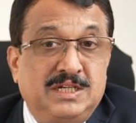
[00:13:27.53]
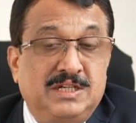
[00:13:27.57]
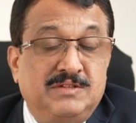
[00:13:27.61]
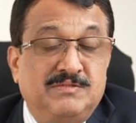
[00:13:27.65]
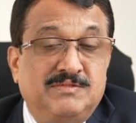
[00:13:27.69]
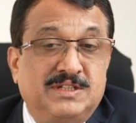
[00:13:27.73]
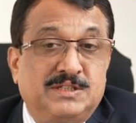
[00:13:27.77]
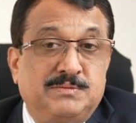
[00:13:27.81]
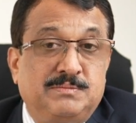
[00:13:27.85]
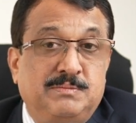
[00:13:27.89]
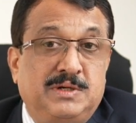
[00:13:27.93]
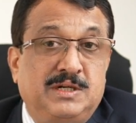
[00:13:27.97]

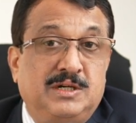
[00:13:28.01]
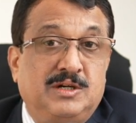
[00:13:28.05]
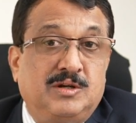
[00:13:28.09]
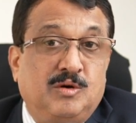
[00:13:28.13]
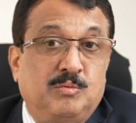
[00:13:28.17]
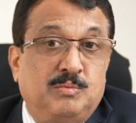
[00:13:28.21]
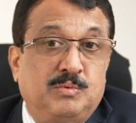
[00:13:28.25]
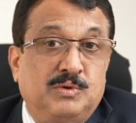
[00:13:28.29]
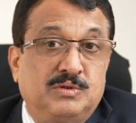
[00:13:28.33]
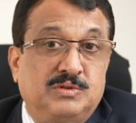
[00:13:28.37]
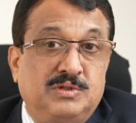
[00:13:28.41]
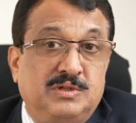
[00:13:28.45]
investment
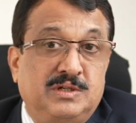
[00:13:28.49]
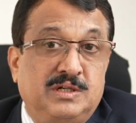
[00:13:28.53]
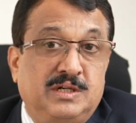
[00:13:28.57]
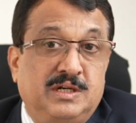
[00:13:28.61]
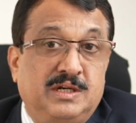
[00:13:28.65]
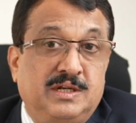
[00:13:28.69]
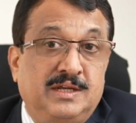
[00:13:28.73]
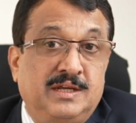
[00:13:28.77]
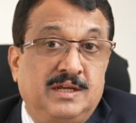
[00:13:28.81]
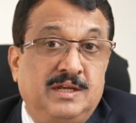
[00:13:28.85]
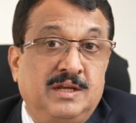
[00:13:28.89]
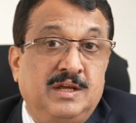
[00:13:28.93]

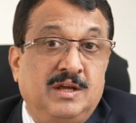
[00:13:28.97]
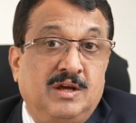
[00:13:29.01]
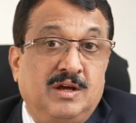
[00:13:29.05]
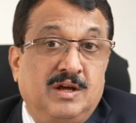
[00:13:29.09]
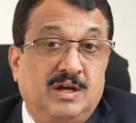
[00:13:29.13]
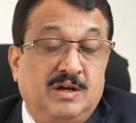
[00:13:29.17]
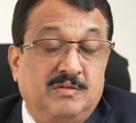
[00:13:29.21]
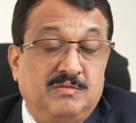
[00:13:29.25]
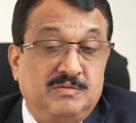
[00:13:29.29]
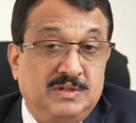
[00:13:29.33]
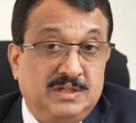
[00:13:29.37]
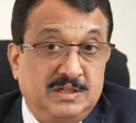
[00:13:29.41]
opportunity
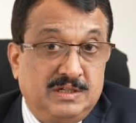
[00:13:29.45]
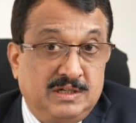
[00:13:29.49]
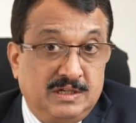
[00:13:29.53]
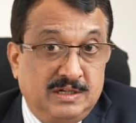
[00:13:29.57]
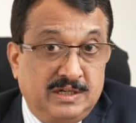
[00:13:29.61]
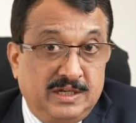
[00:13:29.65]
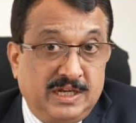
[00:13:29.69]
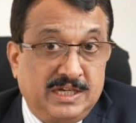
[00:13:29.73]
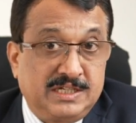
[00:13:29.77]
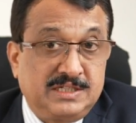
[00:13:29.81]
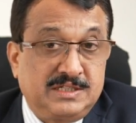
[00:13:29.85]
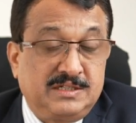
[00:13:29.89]
of the
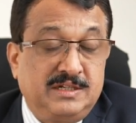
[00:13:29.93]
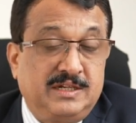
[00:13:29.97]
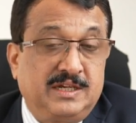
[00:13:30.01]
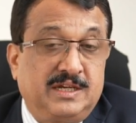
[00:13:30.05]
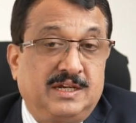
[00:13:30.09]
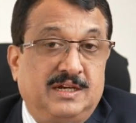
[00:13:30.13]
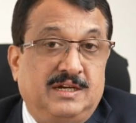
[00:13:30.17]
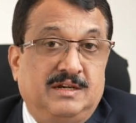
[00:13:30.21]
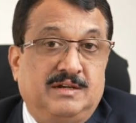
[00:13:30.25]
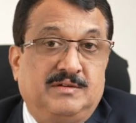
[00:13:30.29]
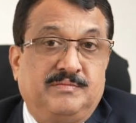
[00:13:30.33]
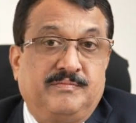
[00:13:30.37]
next
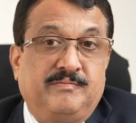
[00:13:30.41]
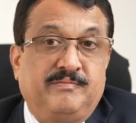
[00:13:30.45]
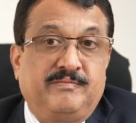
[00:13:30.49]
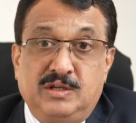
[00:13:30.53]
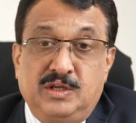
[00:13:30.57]
decade.